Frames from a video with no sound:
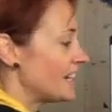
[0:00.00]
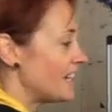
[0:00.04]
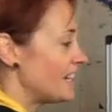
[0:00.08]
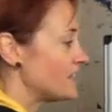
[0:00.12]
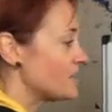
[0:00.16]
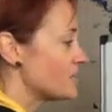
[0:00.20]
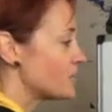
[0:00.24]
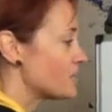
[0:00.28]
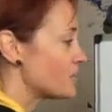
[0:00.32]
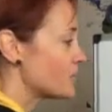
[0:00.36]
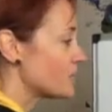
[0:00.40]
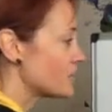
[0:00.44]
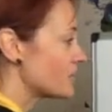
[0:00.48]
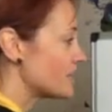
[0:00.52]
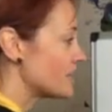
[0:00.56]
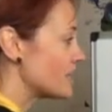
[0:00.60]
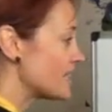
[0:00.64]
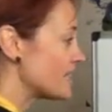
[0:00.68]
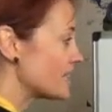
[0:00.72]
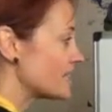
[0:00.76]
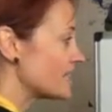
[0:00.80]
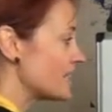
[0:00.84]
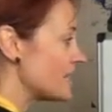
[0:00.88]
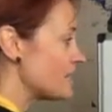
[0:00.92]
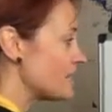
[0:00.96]
is just
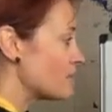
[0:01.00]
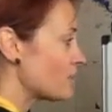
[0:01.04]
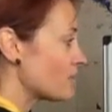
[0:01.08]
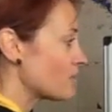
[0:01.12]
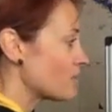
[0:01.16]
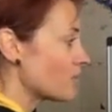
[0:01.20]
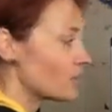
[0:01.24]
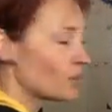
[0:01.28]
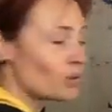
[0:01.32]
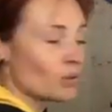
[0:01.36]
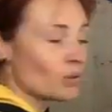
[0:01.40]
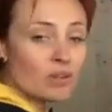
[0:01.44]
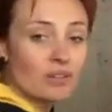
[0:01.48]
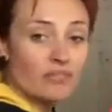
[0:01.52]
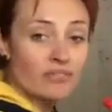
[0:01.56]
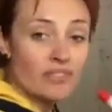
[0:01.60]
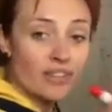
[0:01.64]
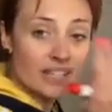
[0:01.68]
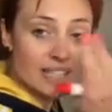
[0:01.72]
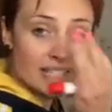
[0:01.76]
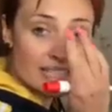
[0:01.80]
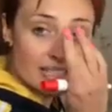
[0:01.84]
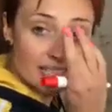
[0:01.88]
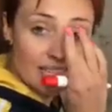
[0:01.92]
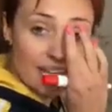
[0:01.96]
dig deeper on all of
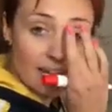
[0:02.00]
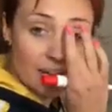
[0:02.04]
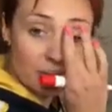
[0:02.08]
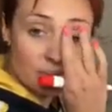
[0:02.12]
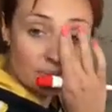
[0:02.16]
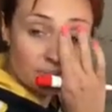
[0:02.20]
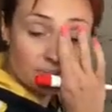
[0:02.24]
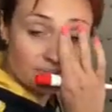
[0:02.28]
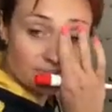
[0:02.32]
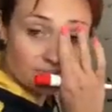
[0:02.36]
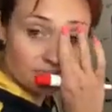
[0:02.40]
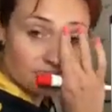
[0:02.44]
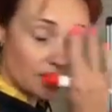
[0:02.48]
this now.